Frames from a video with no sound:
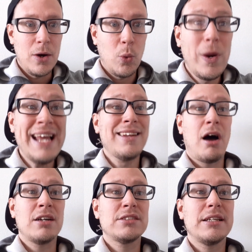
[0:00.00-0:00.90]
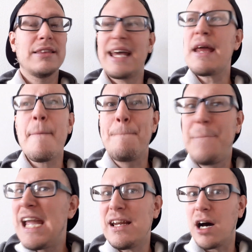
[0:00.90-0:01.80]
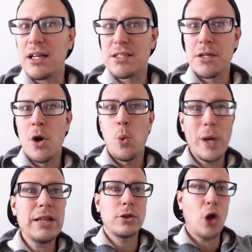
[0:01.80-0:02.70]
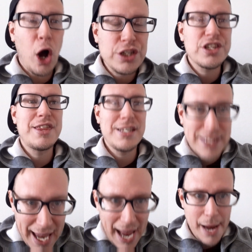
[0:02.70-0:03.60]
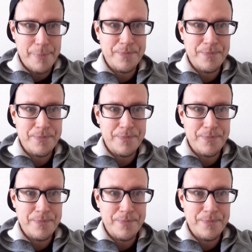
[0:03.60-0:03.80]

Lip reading: We lost it. They didn't beat us. We lost this game.